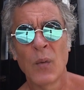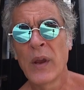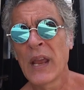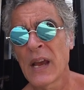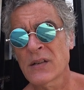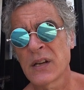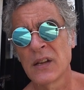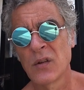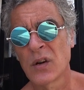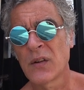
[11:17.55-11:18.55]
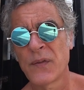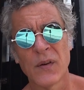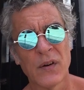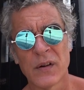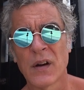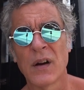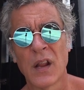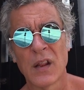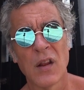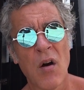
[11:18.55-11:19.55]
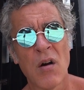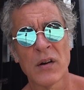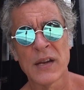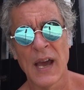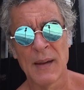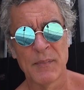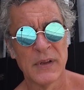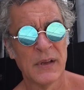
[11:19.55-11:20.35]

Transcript: We actually looked for a long time.